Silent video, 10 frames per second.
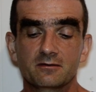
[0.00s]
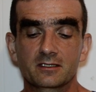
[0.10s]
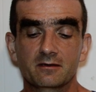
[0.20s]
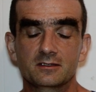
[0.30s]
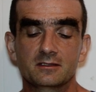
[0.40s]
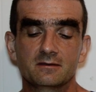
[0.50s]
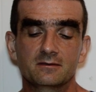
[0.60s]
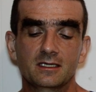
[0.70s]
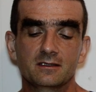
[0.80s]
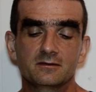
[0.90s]
Even
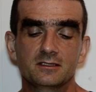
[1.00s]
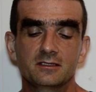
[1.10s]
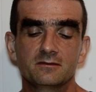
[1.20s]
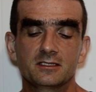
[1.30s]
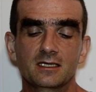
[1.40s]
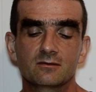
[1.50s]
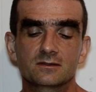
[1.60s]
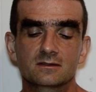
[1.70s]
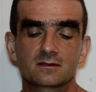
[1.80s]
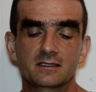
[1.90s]
when I in the evening I
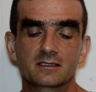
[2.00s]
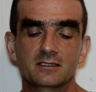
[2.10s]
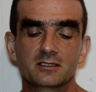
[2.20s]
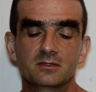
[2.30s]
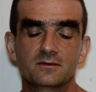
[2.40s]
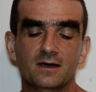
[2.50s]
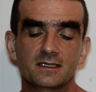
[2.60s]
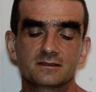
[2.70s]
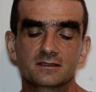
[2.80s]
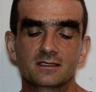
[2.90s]
was running a little bit
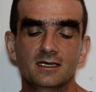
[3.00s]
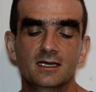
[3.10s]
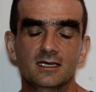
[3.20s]
faster,